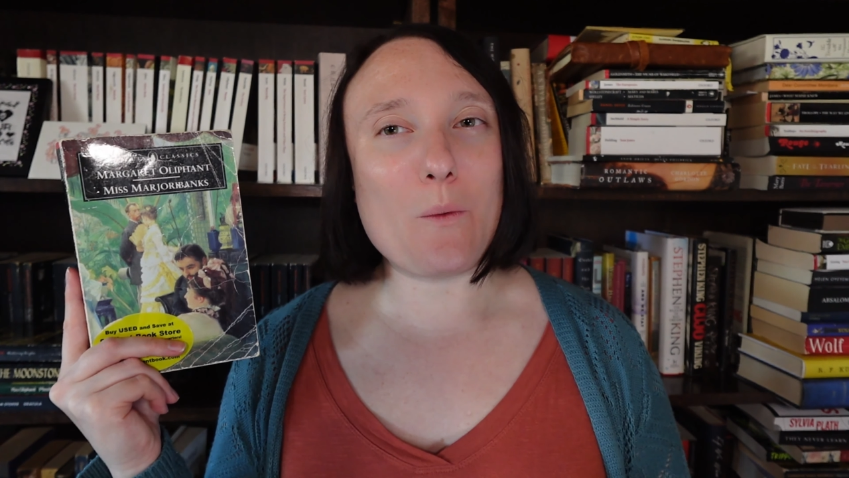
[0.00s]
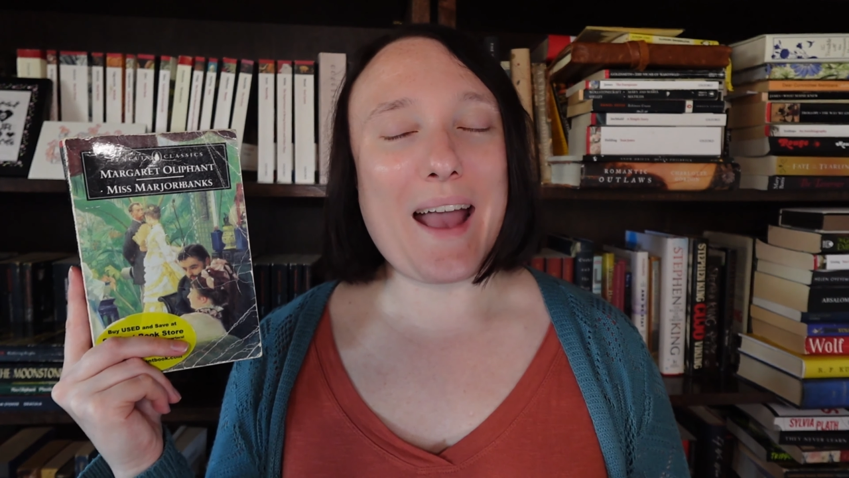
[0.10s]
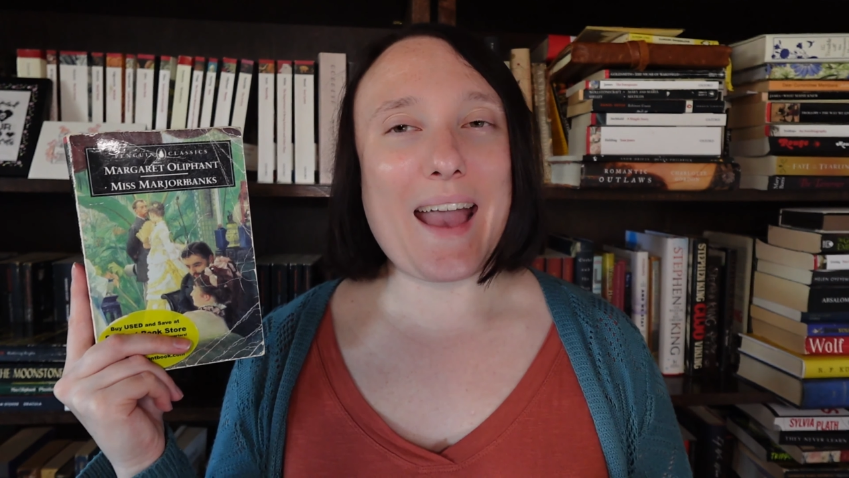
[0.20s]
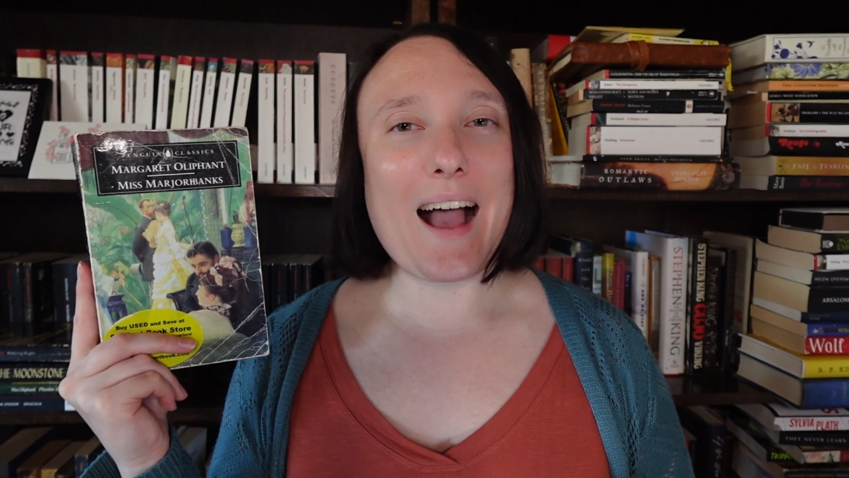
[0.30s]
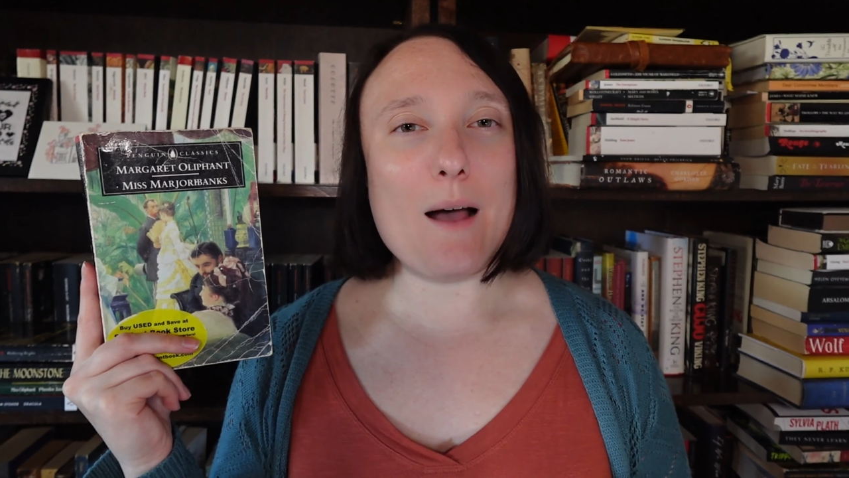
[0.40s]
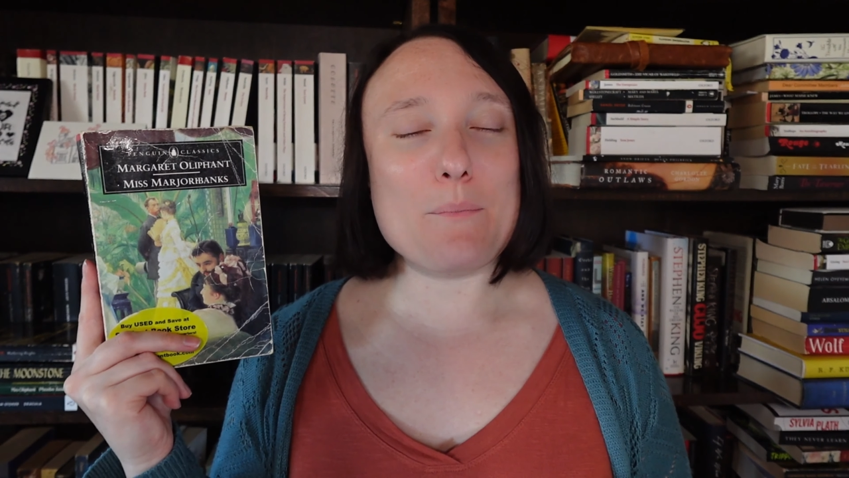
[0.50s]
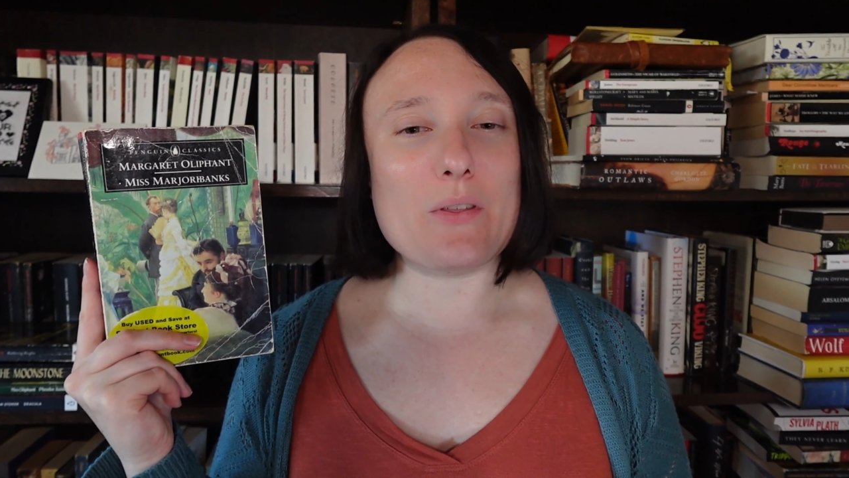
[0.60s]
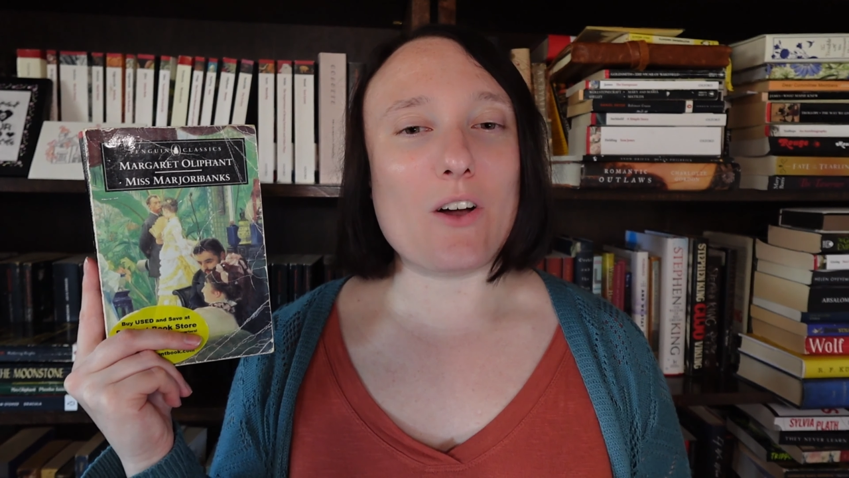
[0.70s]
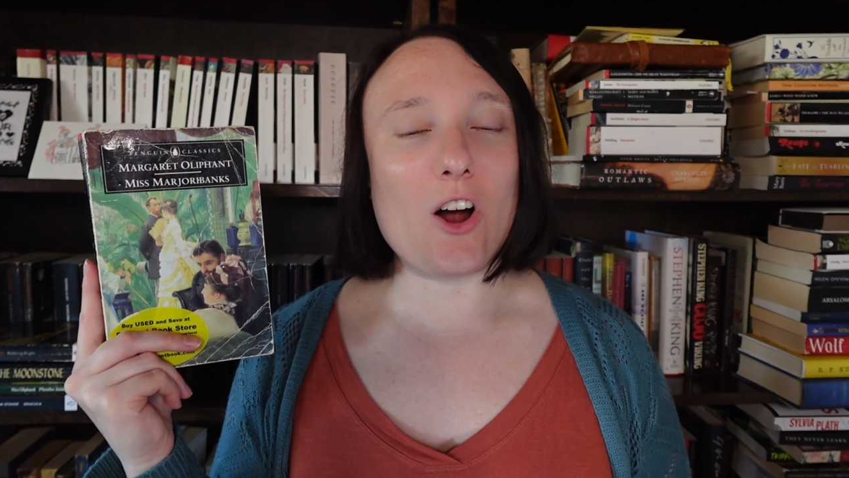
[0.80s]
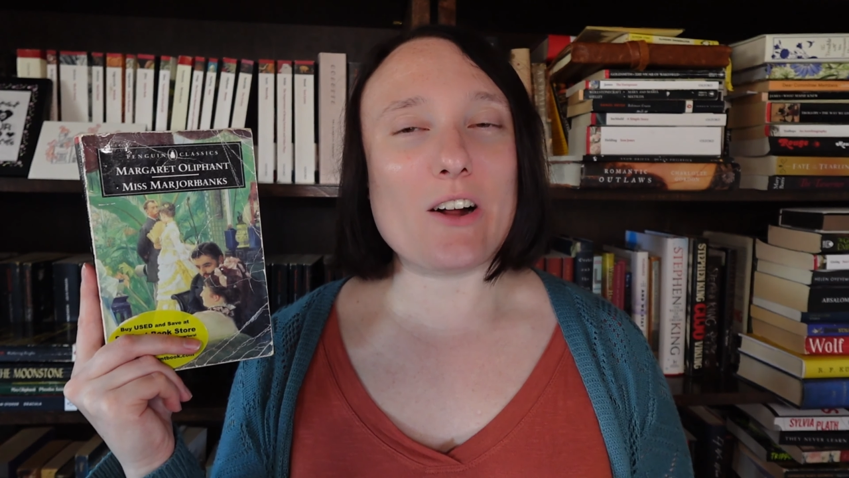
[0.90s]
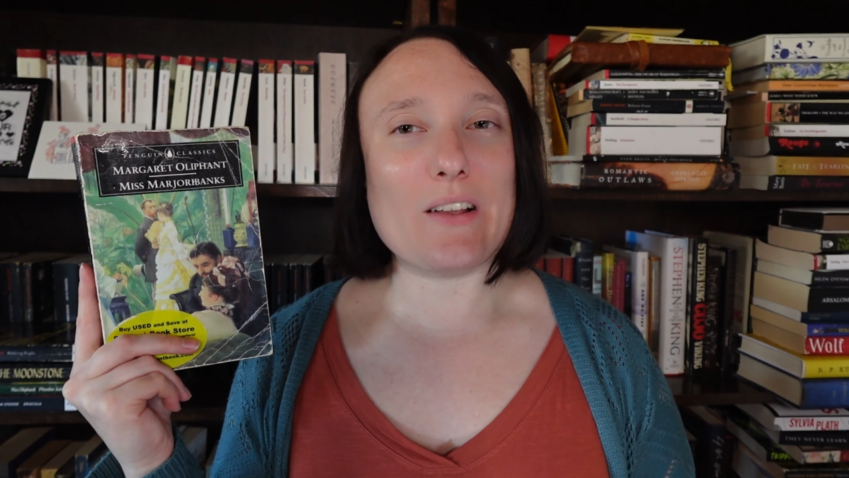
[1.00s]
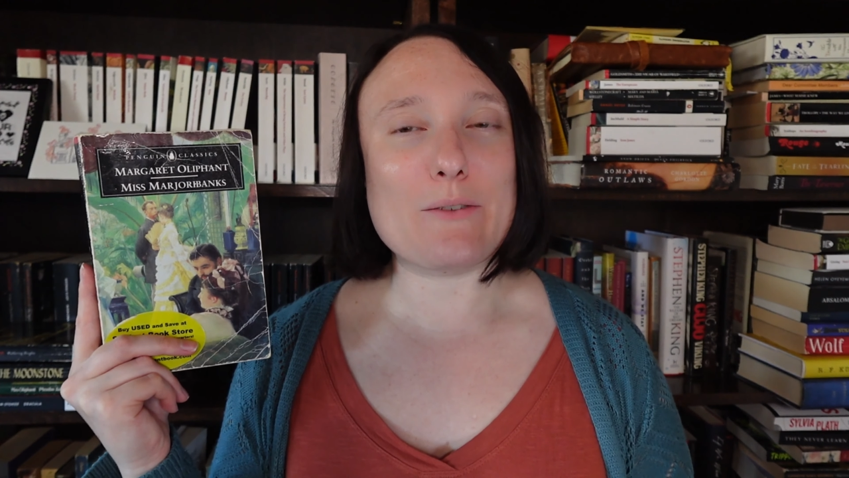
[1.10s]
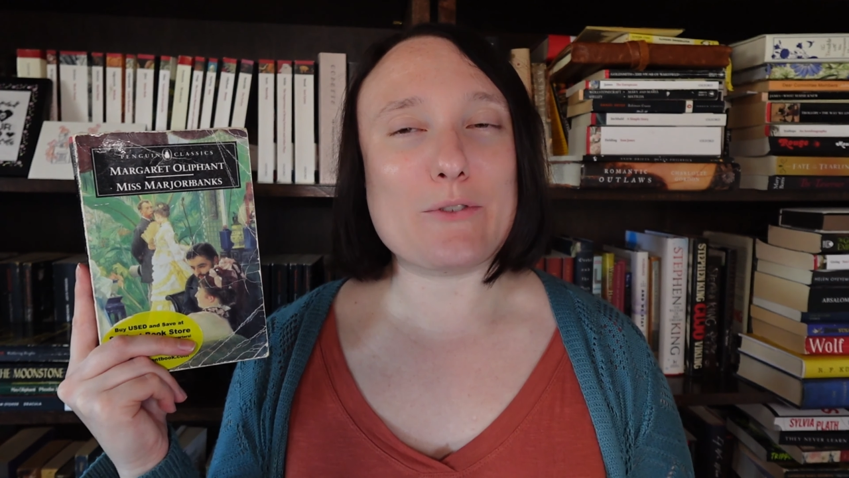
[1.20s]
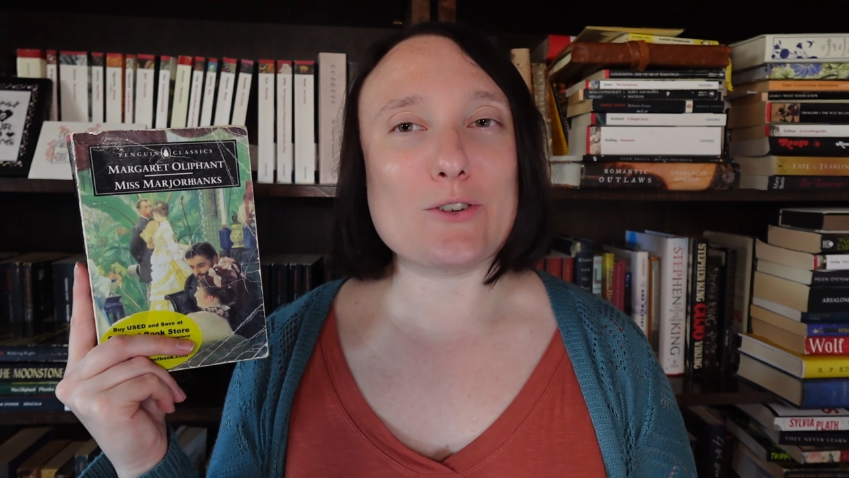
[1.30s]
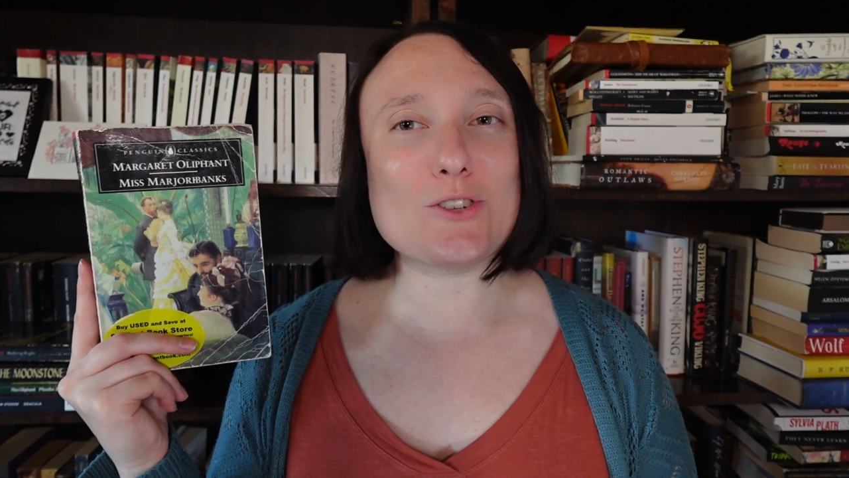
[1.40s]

way up the Carlingford